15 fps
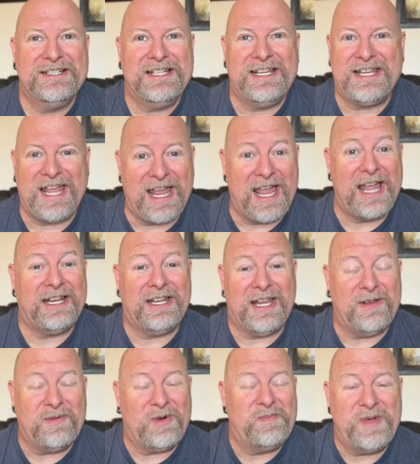He can't,
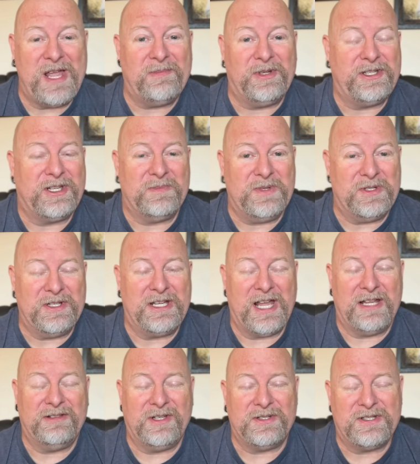he won't be able to
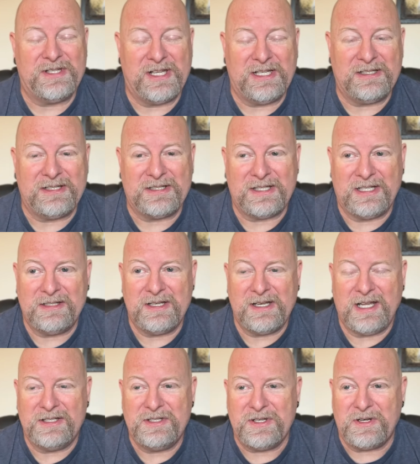communicate those things. And
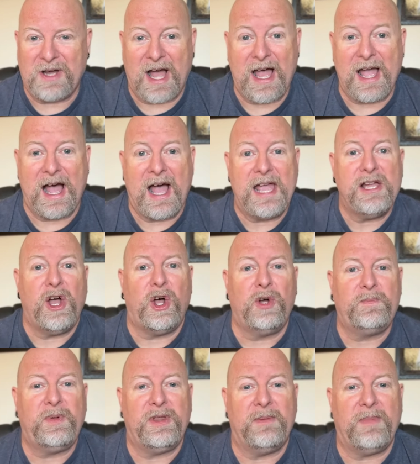and so I, I
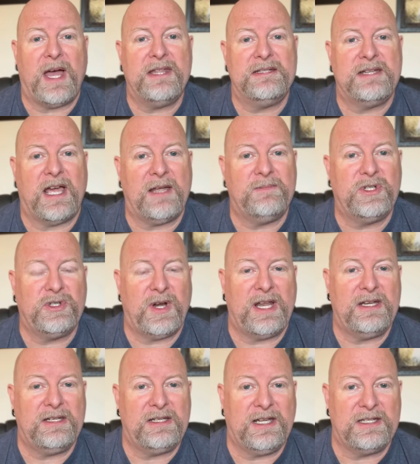hope that by the time
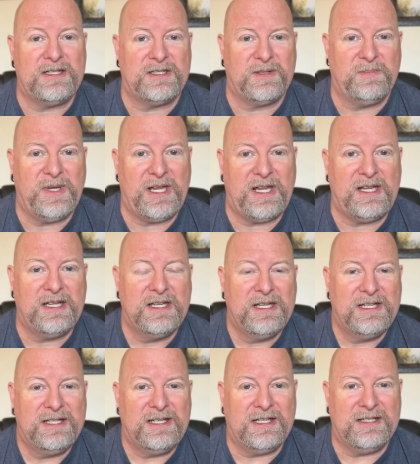Trent gets to be
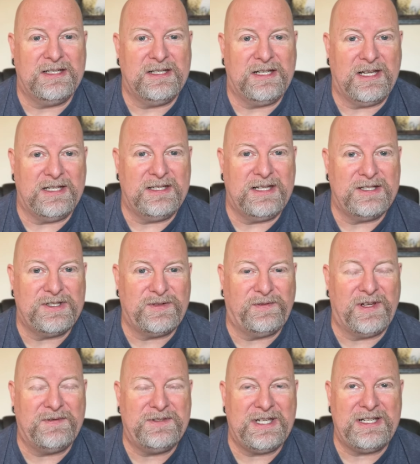in, in his
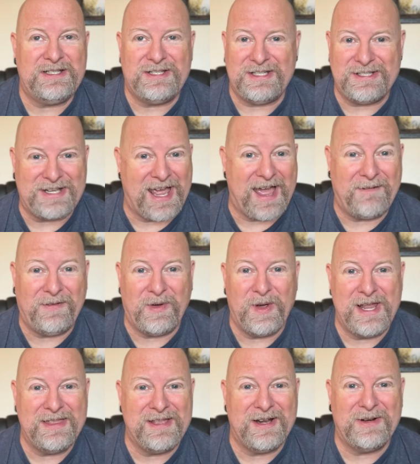50s, he's
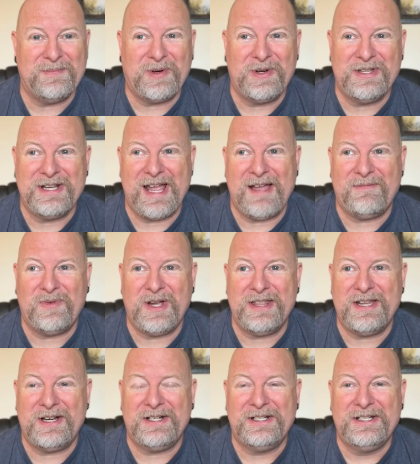halfway there, more than halfway
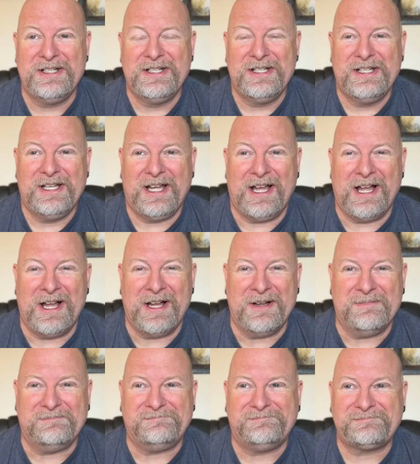there.
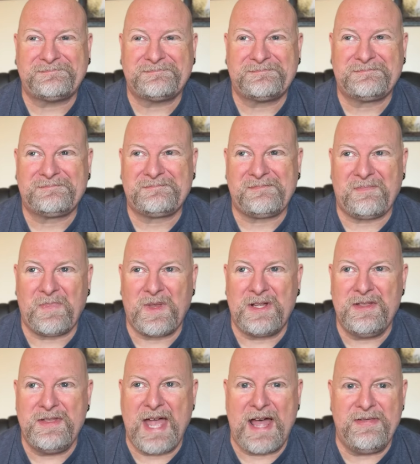Um,
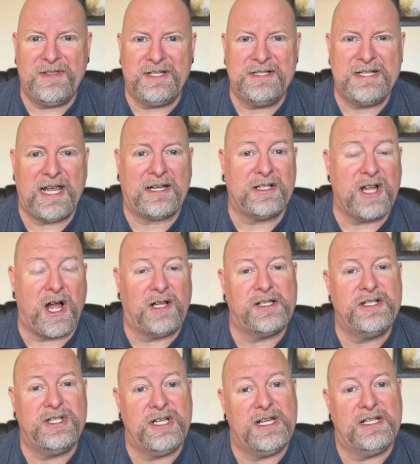that the
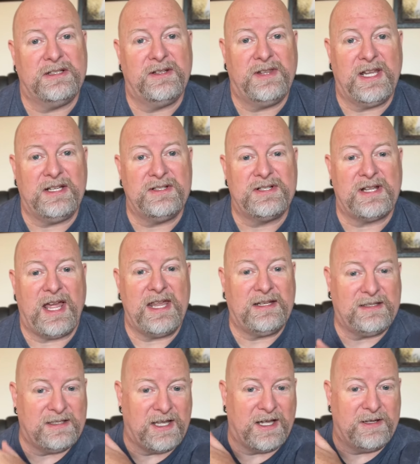technology and things like
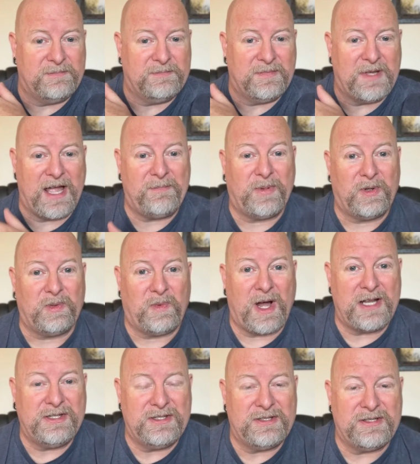um, Apple
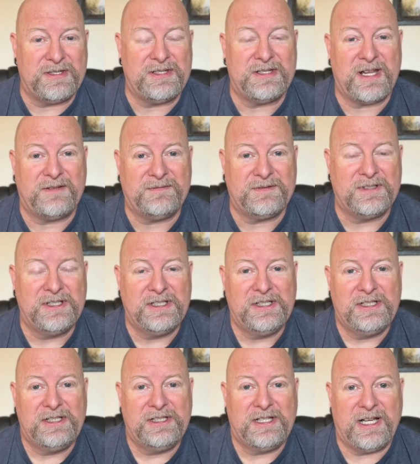watches and stuff
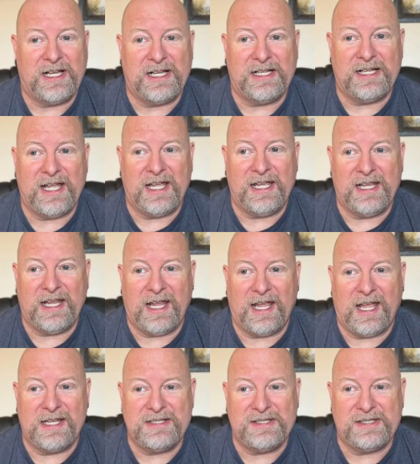uh,
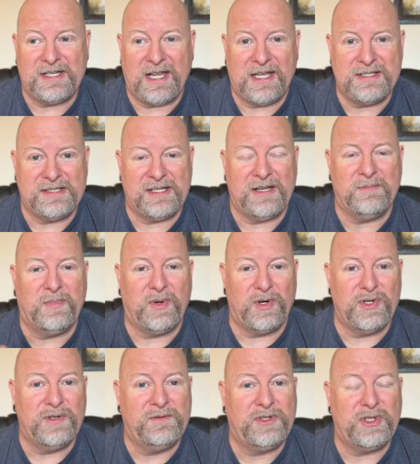has has
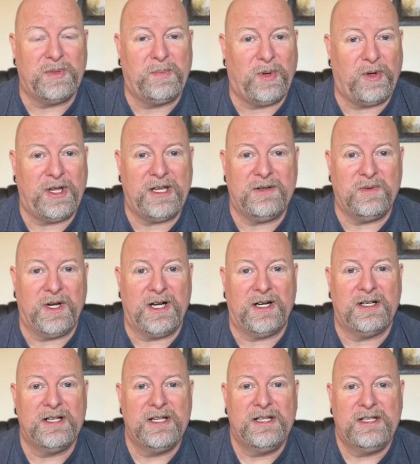improved to a point
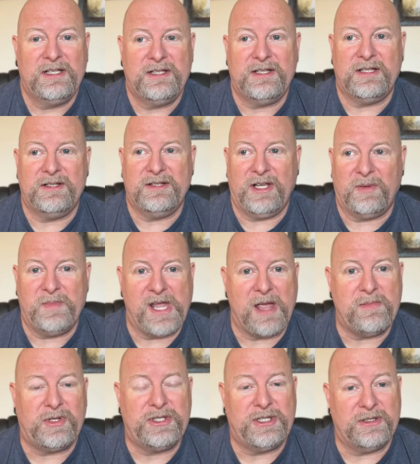where they'll be
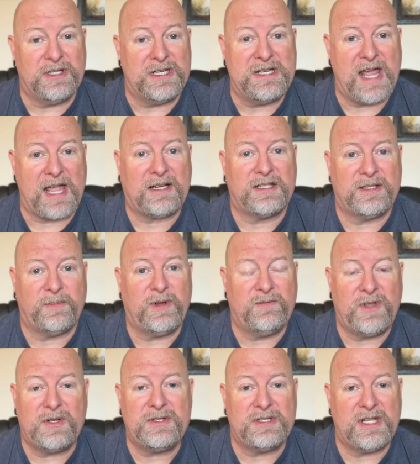able to detect some of
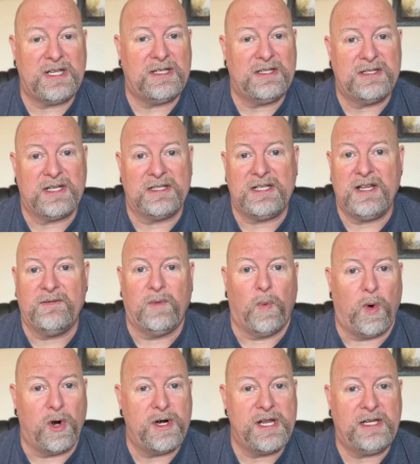those things and give
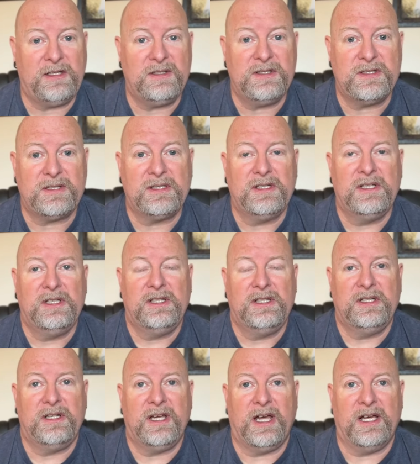warnings.
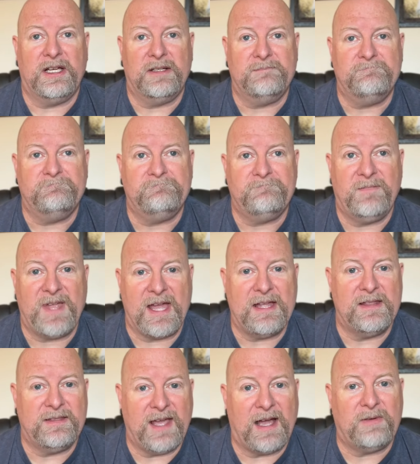Um,
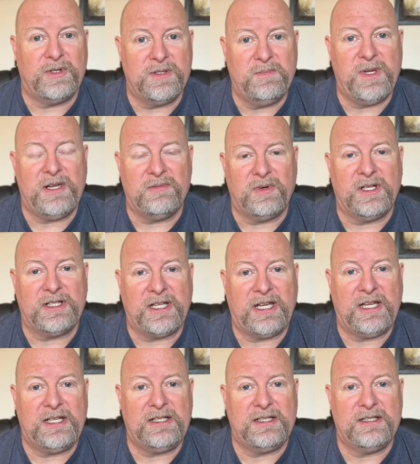that that would be
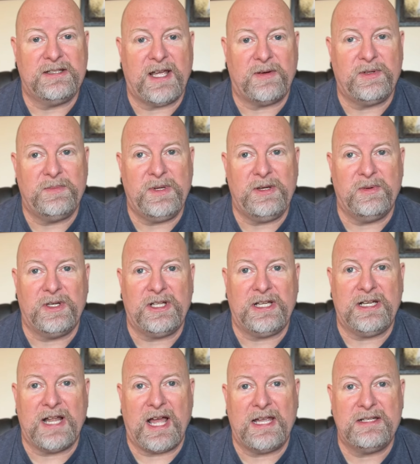really that would be
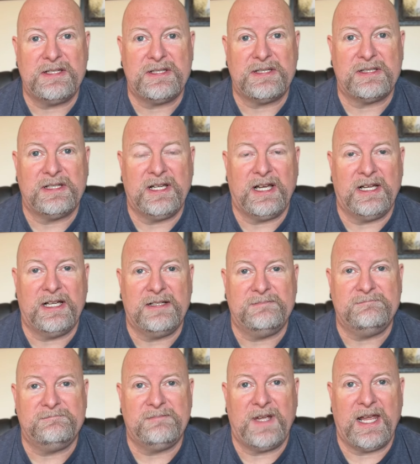really nice.
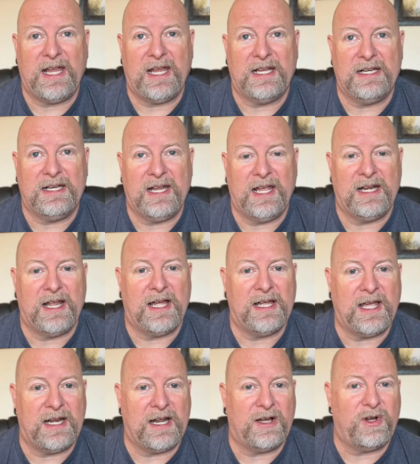Um, and and I,
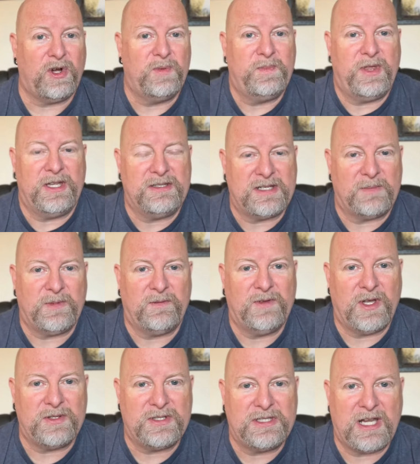and I hope that some of
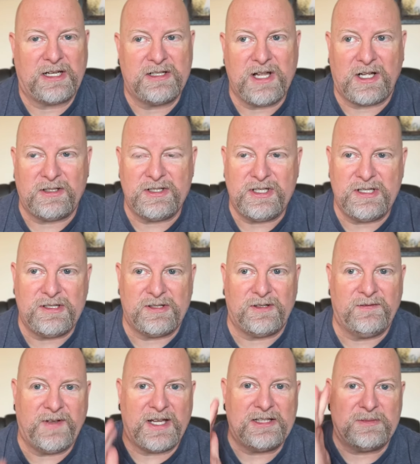those technologies are
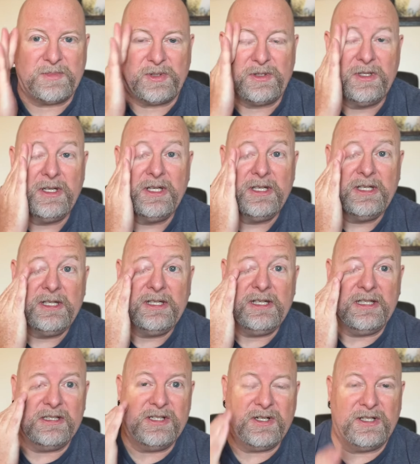available
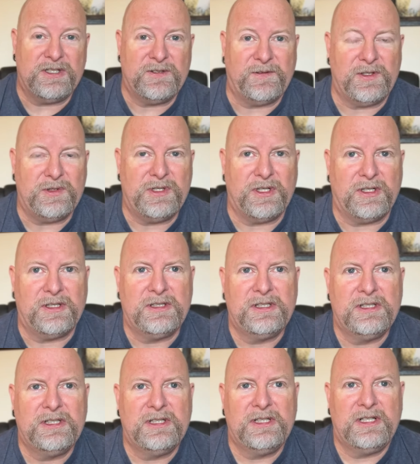in Trent's future.
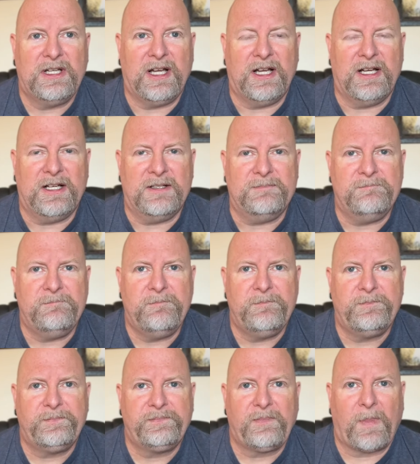Um,
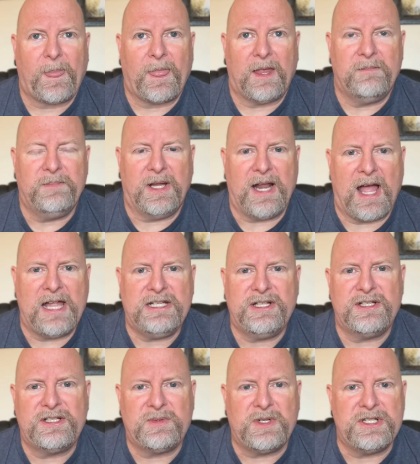but I
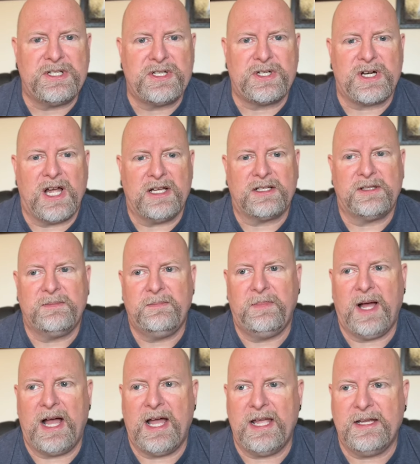just was struck
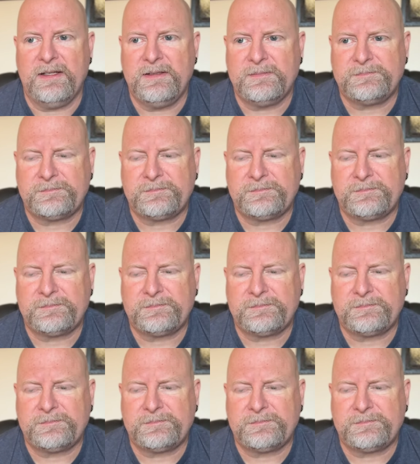by